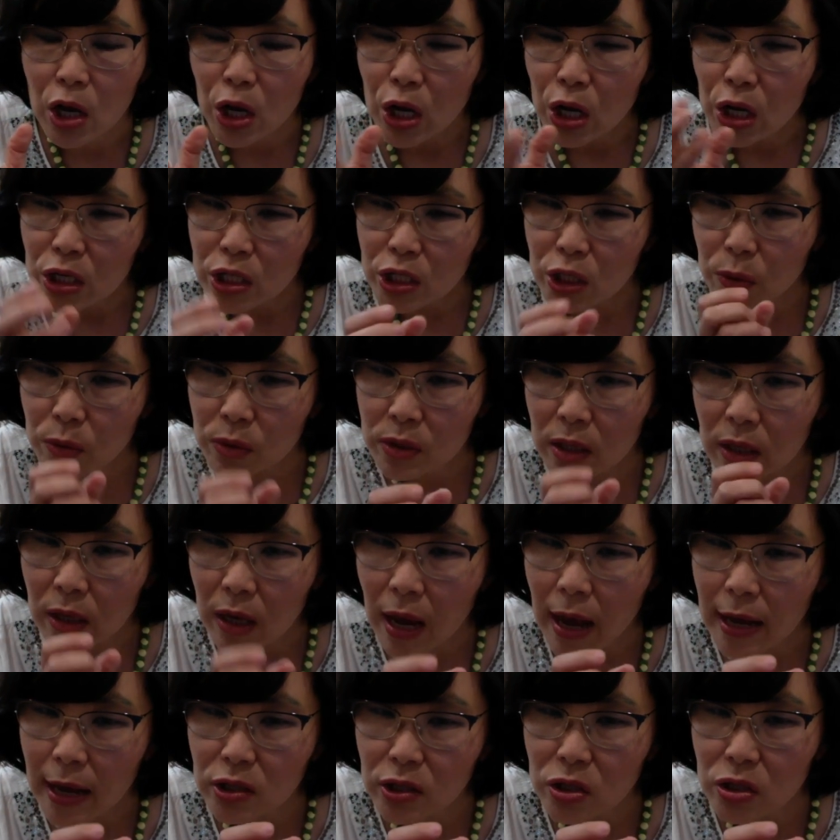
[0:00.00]
So it's a
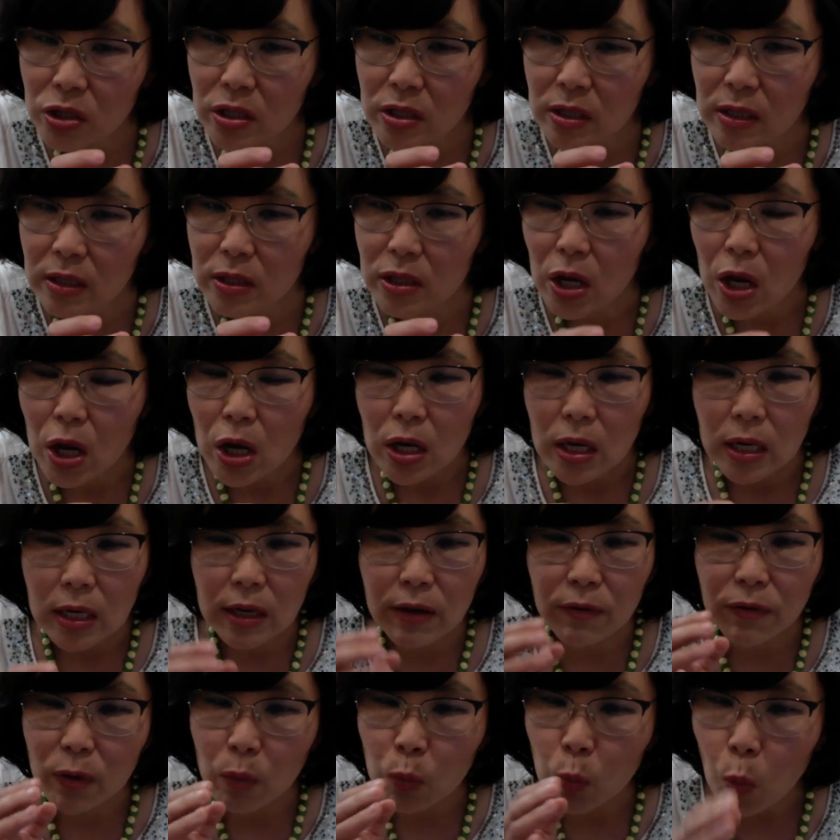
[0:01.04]
consciousness.
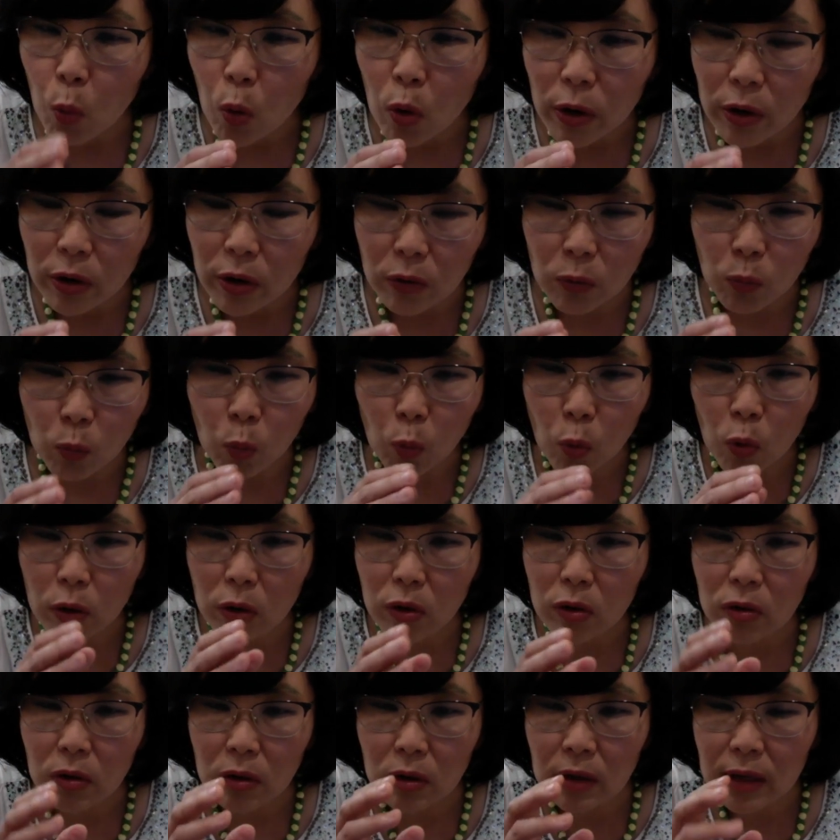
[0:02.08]
Even
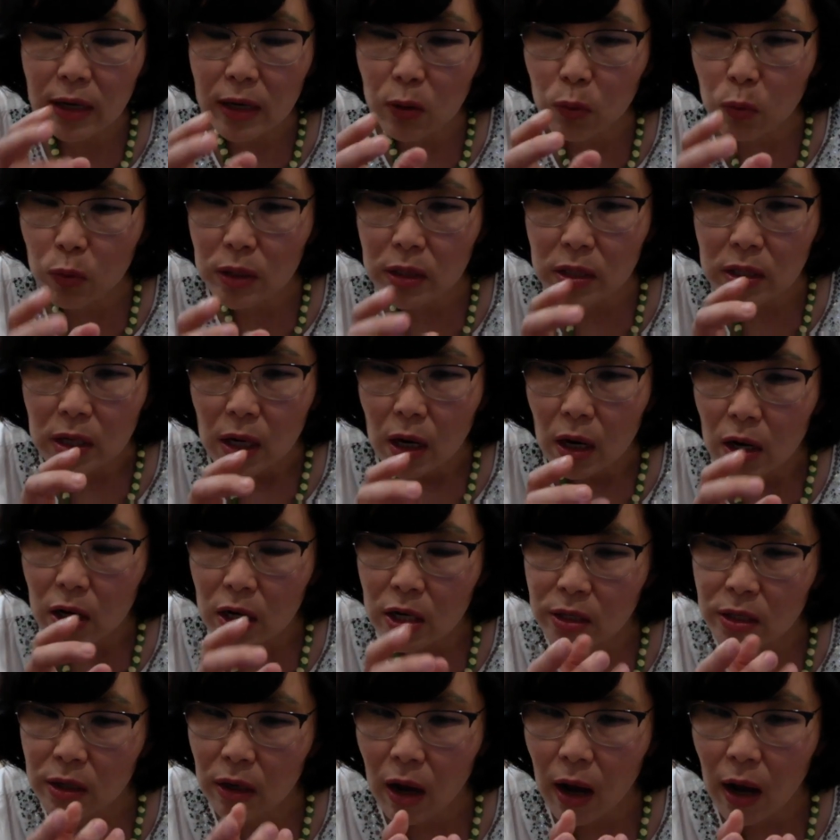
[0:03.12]
water liquids
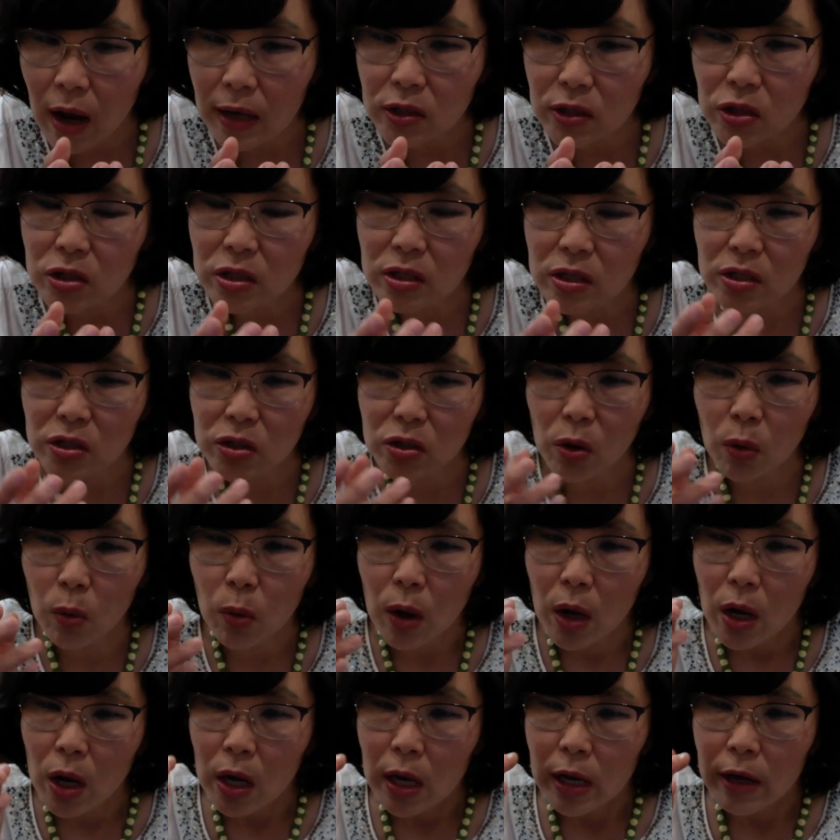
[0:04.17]
is a consciousness. So
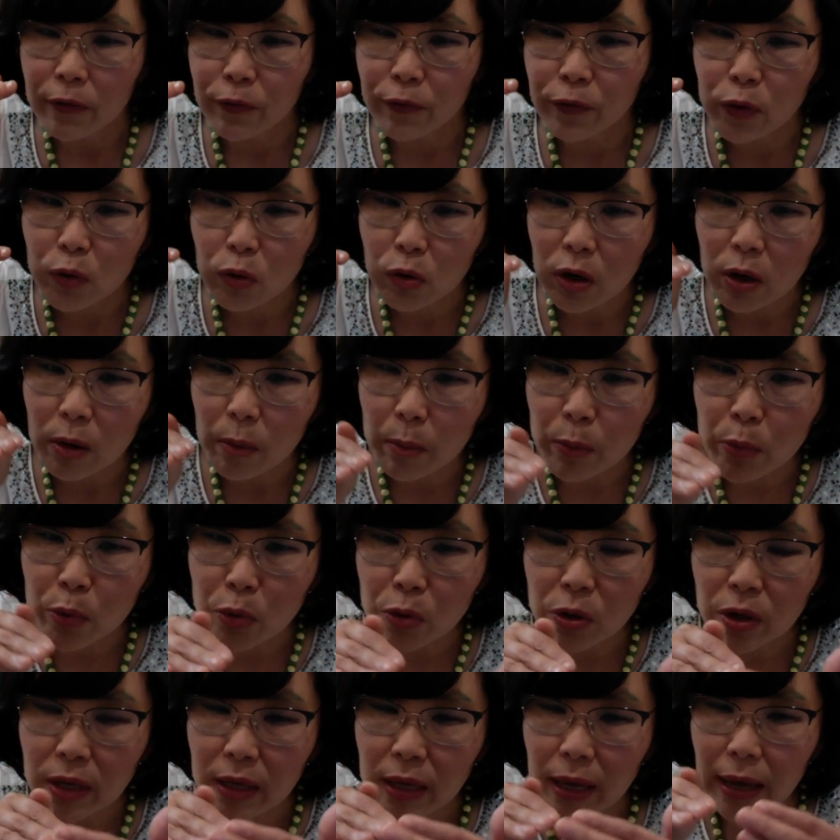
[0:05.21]
if you
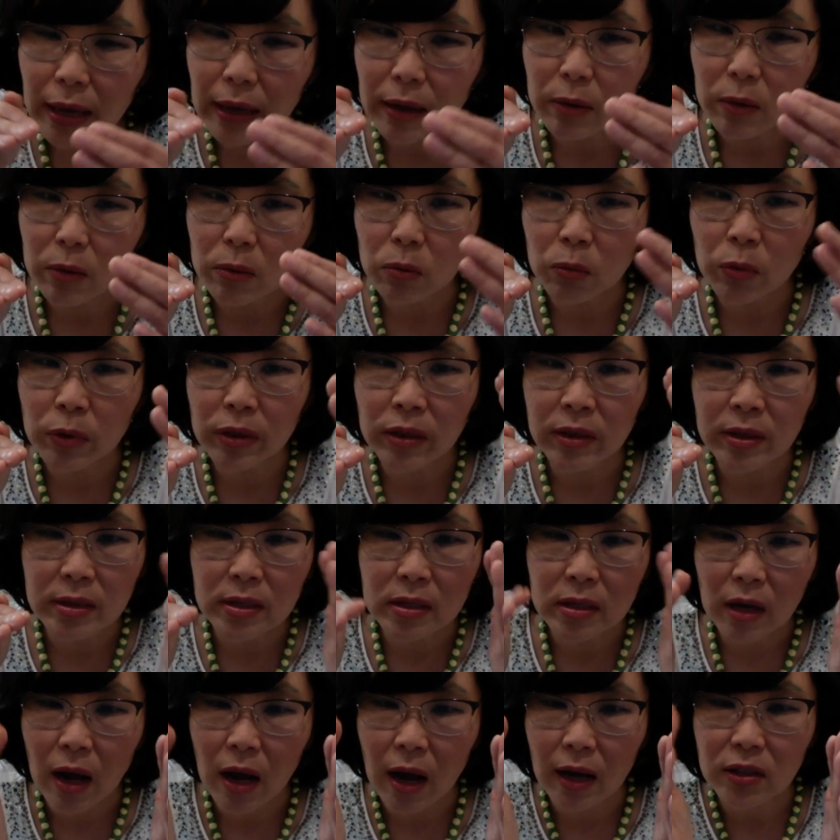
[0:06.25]
communicate with this
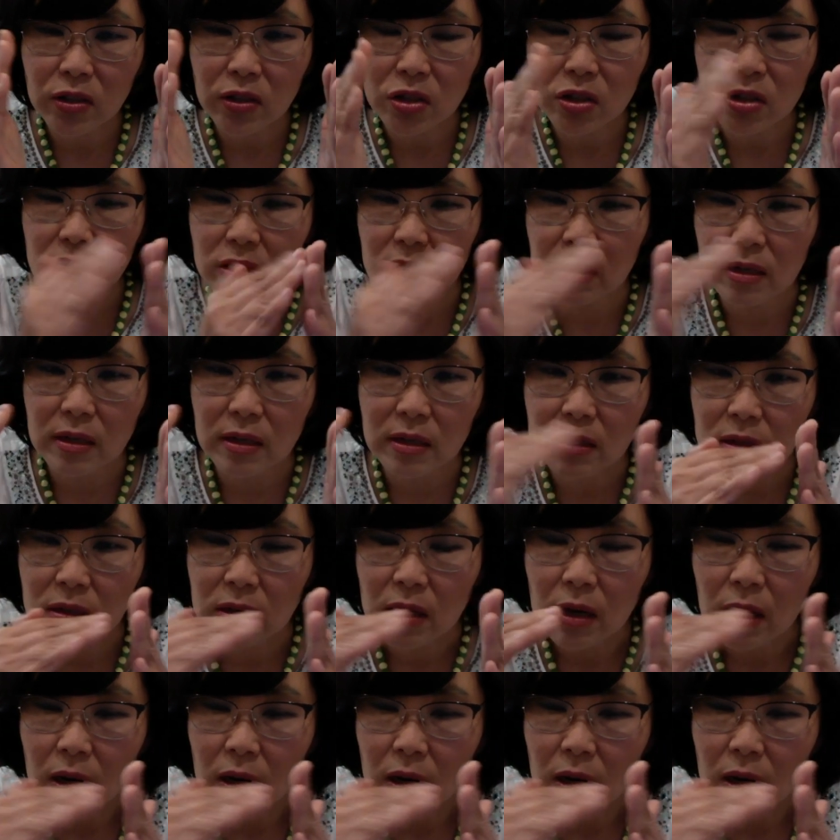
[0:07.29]
consciousness,